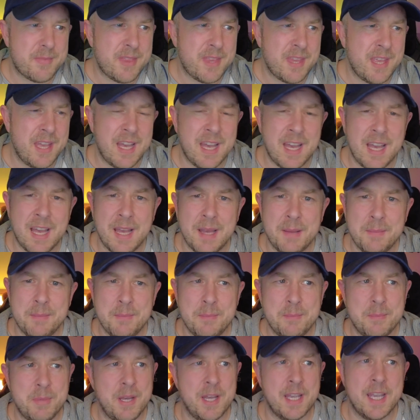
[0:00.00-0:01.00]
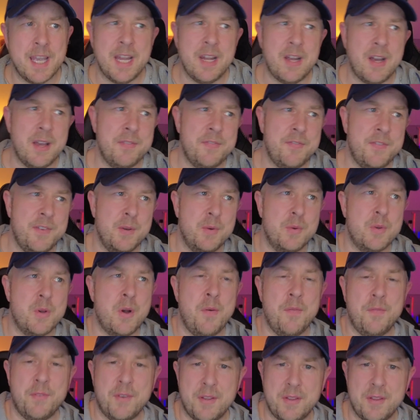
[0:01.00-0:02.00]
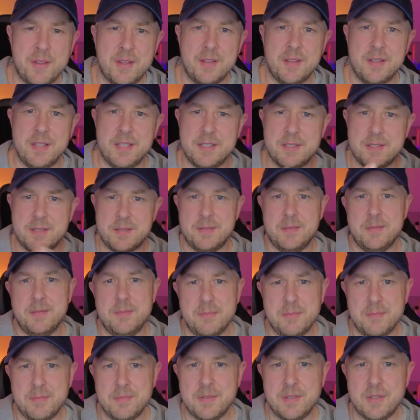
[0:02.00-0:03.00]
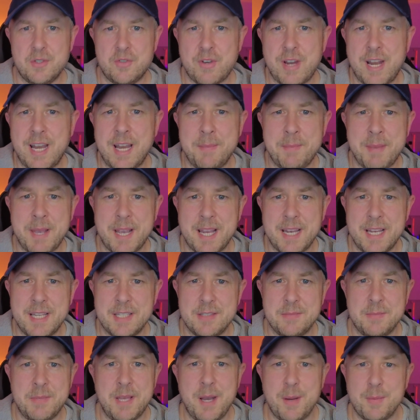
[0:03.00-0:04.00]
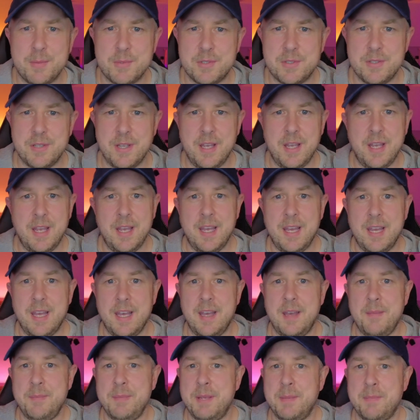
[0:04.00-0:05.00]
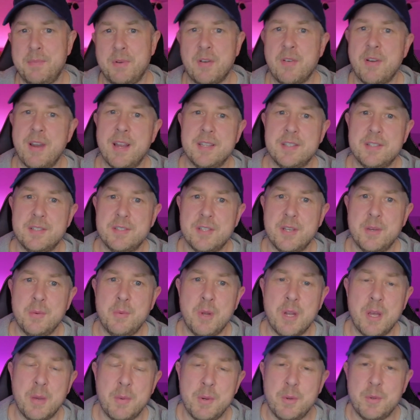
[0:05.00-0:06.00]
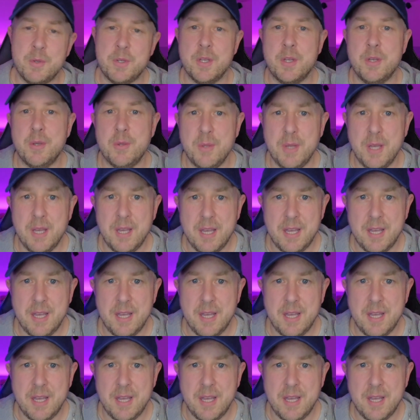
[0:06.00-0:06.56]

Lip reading: But again, I feel confident that this training mechanism helps me progress. So what I will do,